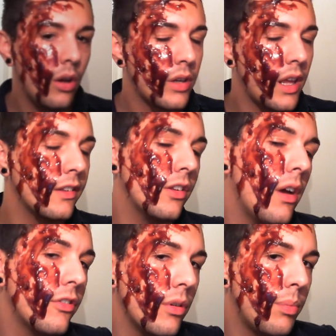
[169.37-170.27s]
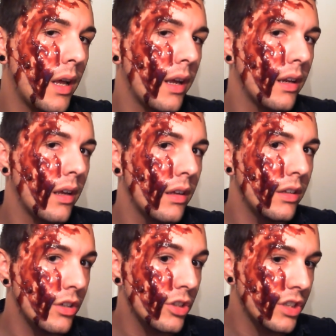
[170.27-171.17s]
Okay, so after applying
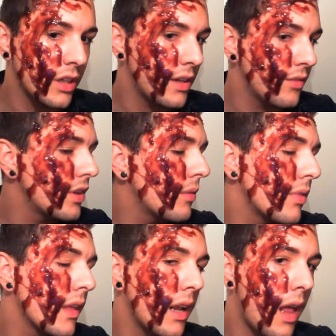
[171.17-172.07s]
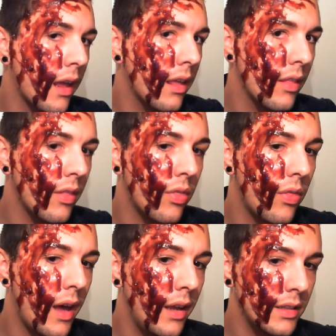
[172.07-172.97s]
it, you should have something like
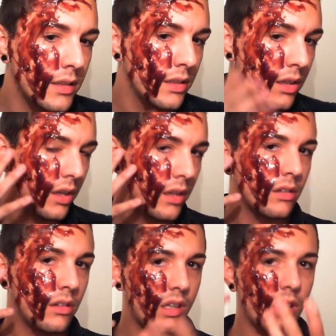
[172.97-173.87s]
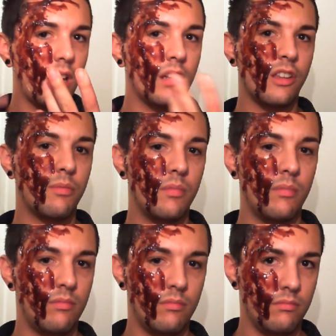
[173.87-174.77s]
that. Now you can add as
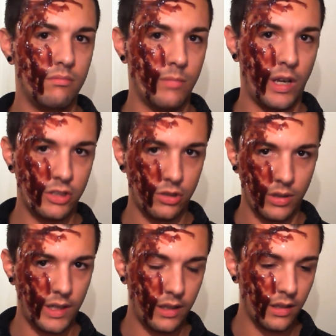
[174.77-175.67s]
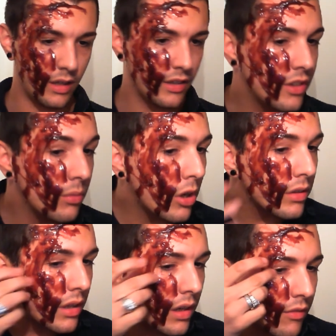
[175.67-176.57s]
much or little as you
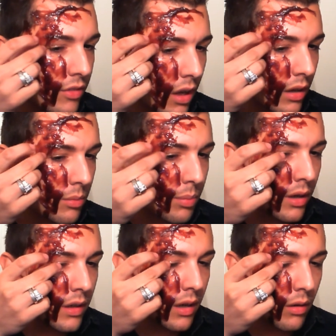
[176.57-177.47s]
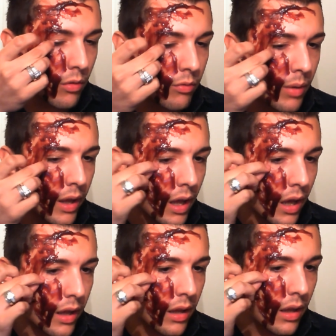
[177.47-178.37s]
want, and I've started to put it down over my
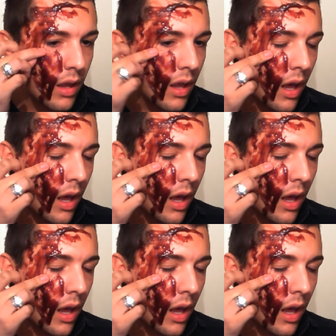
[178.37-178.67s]
eye.